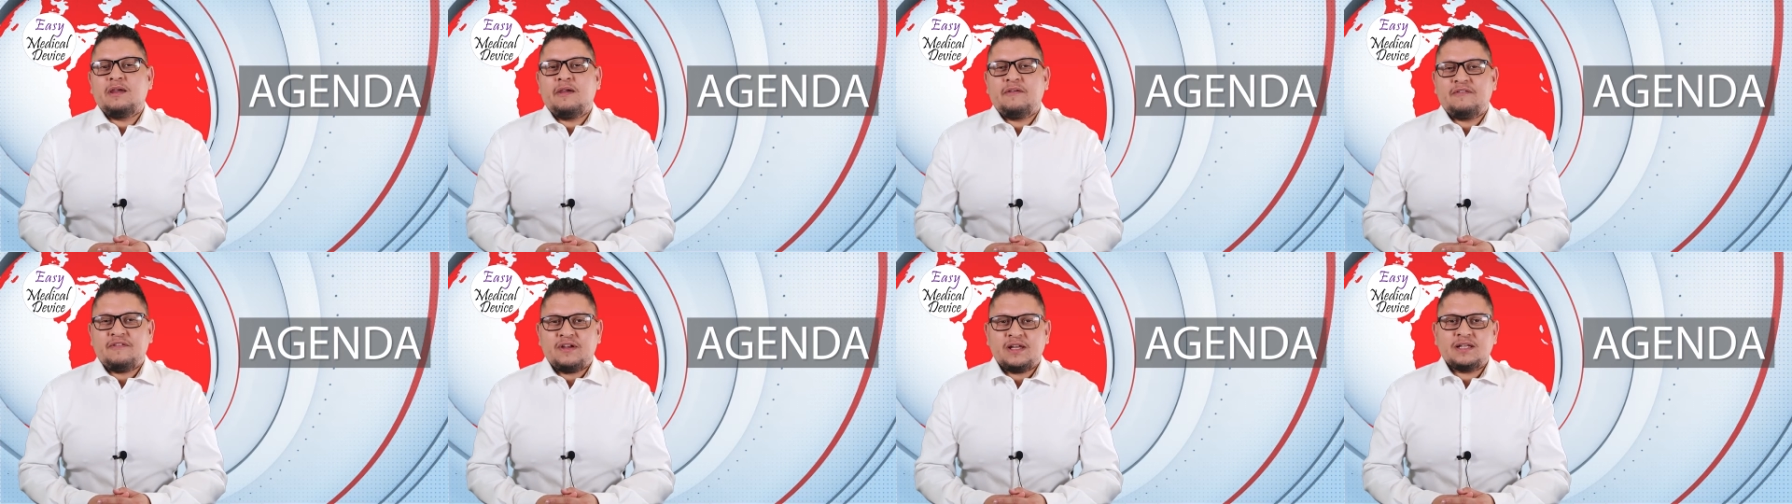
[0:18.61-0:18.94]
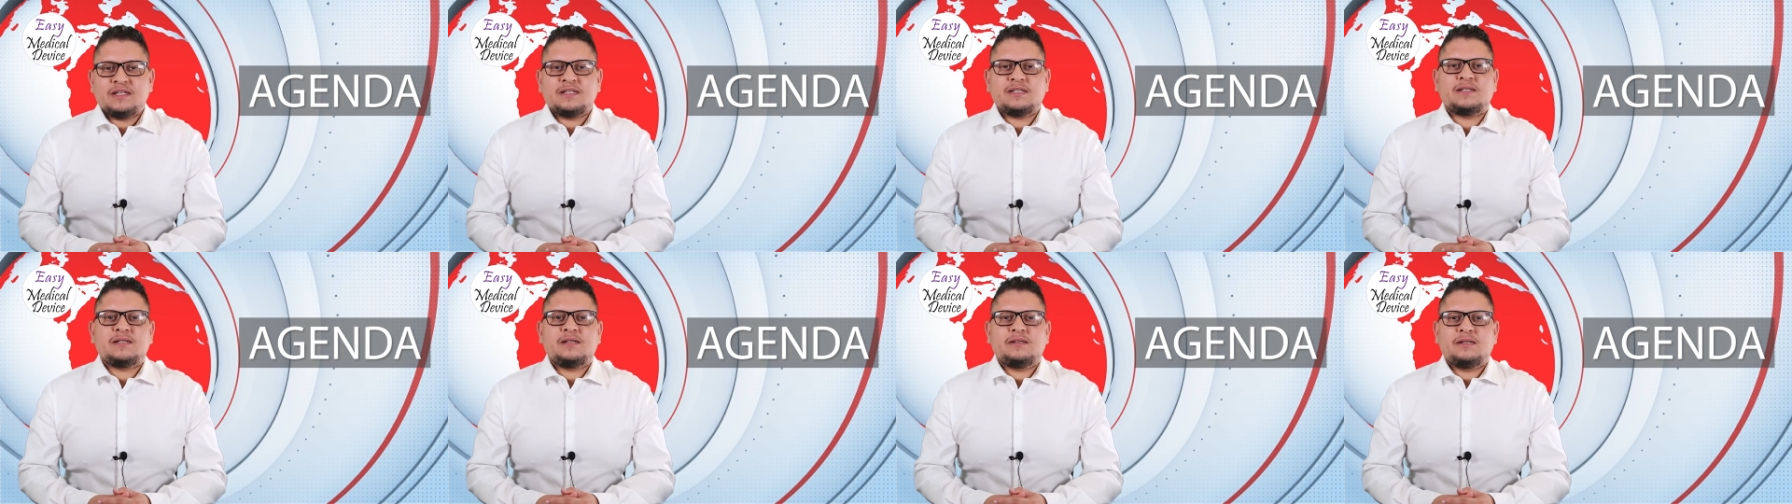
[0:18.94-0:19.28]

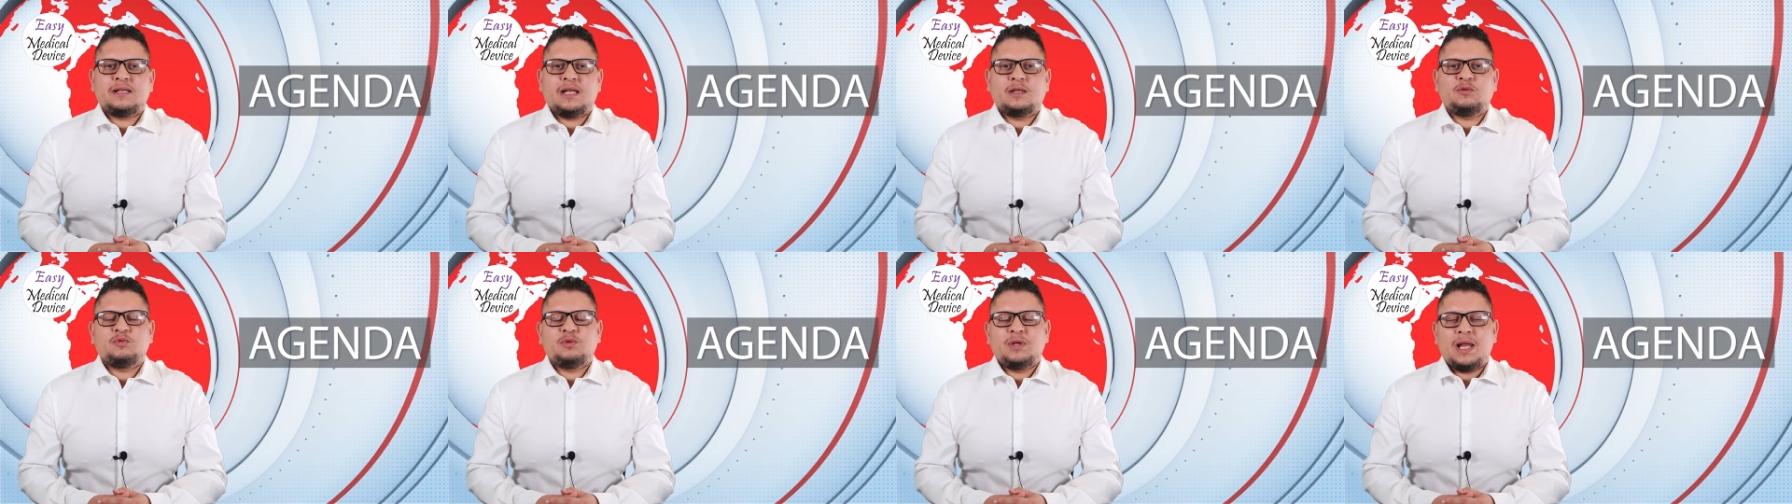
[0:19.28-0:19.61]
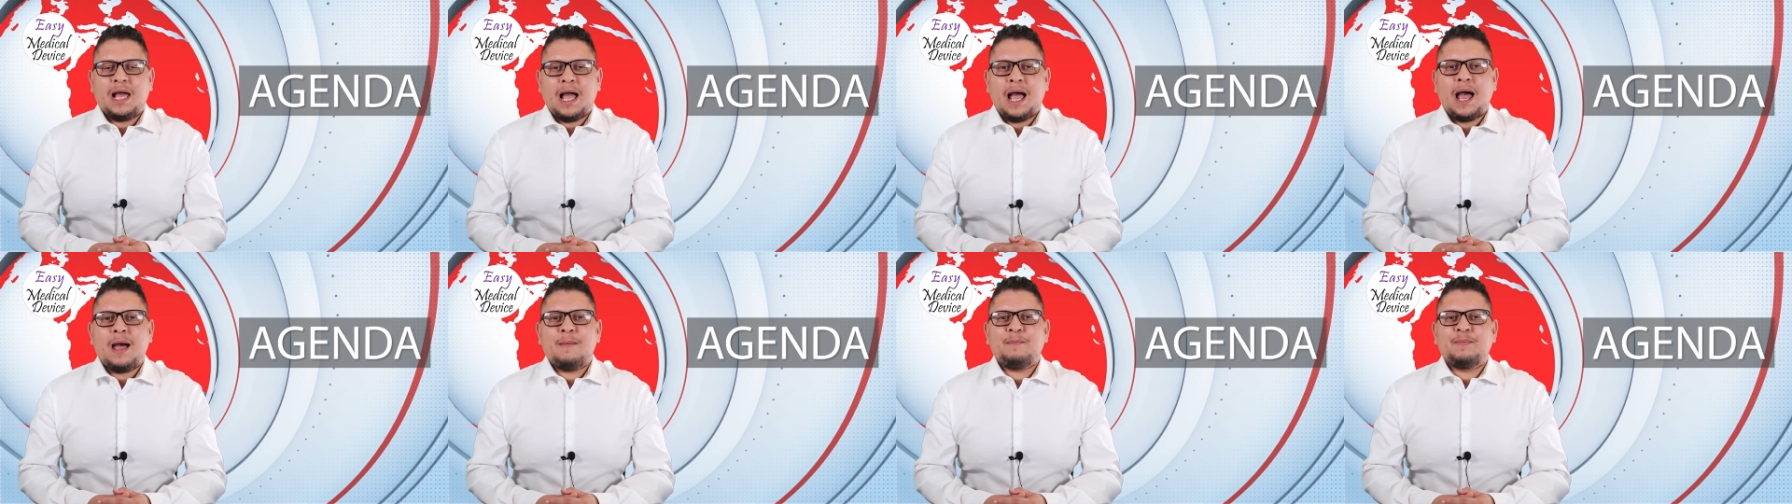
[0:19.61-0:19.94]
events that will
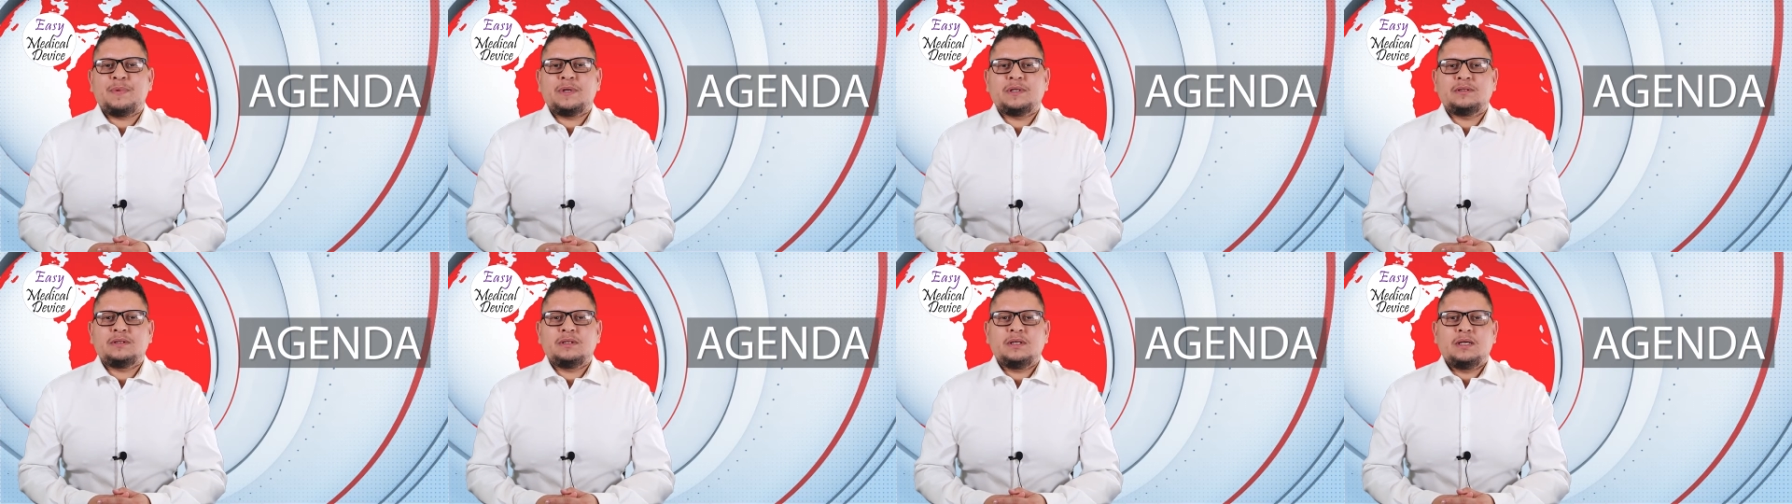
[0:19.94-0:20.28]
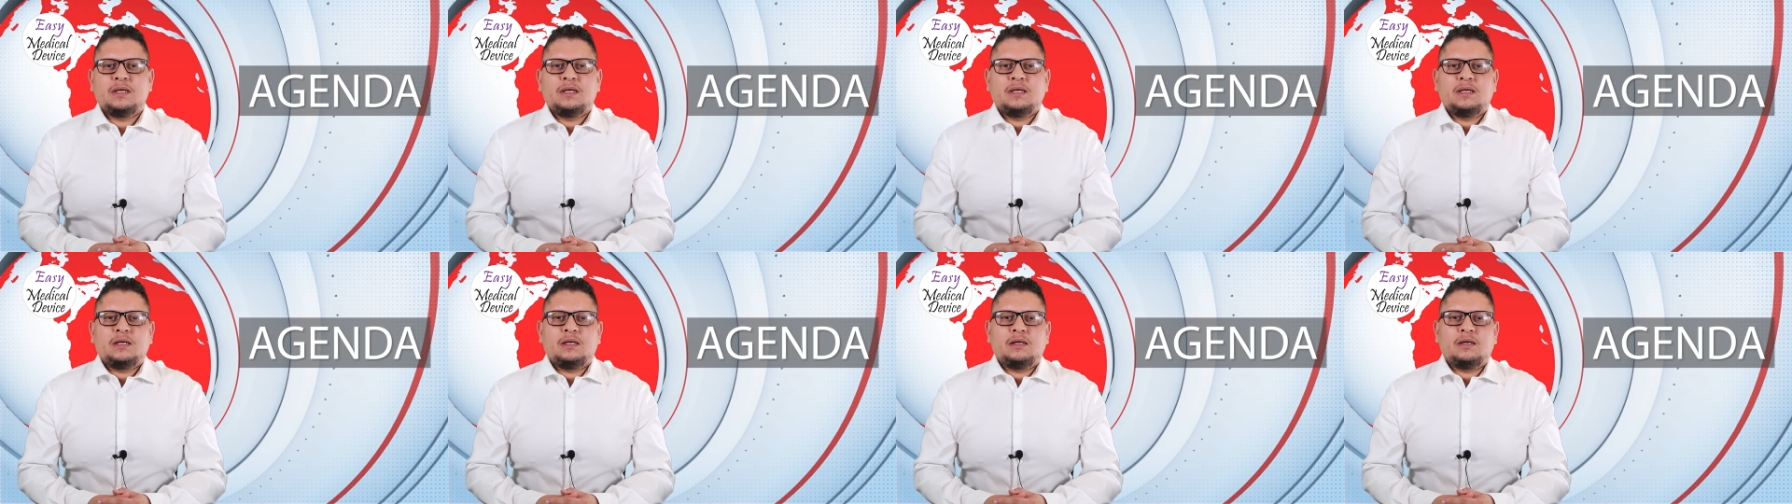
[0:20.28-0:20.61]
happen
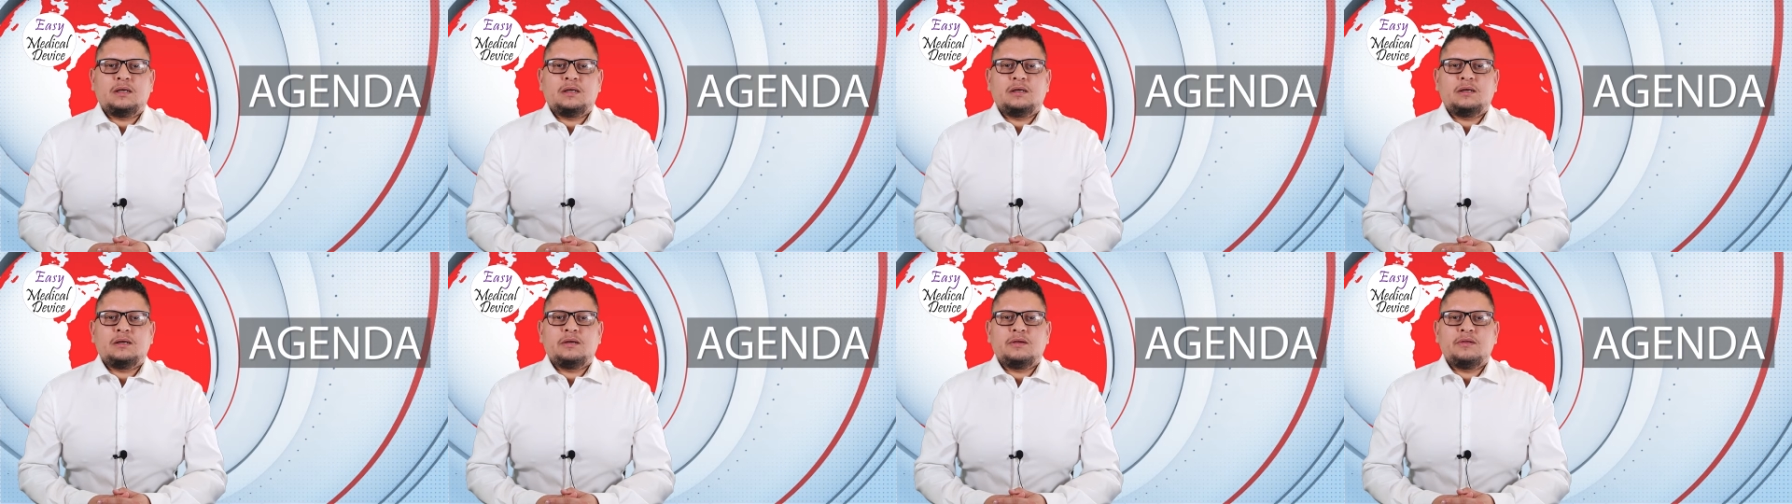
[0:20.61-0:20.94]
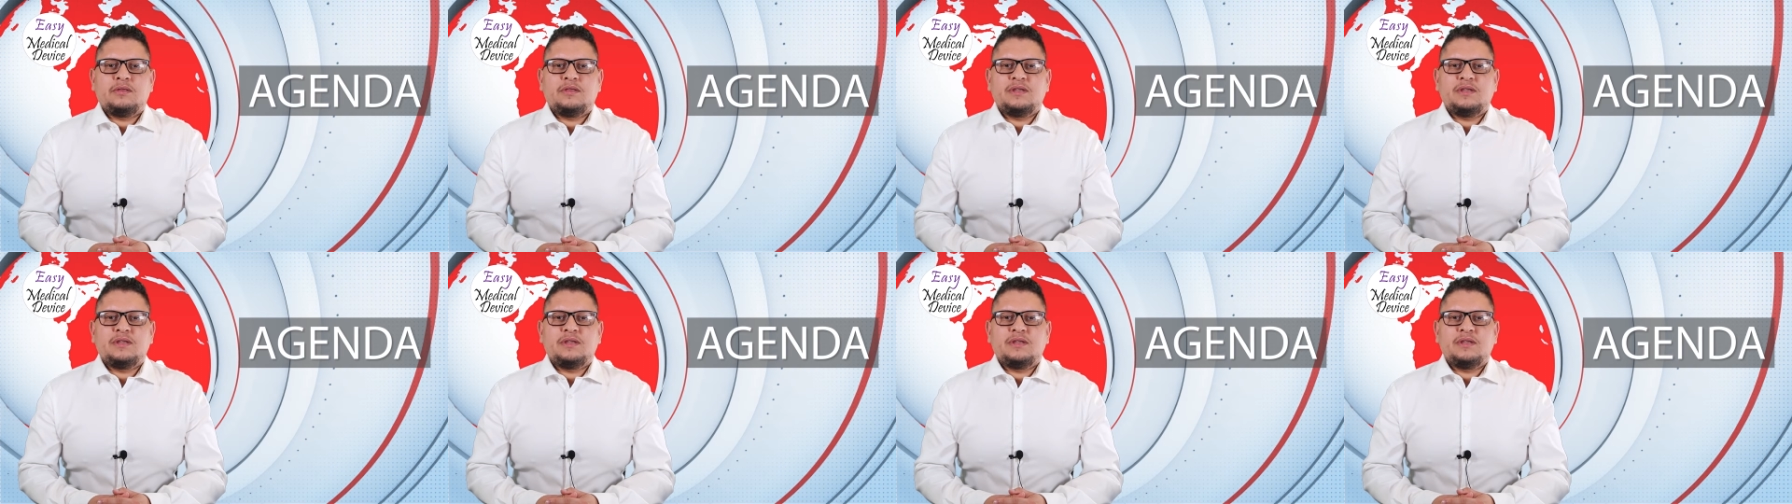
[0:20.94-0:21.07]
uh,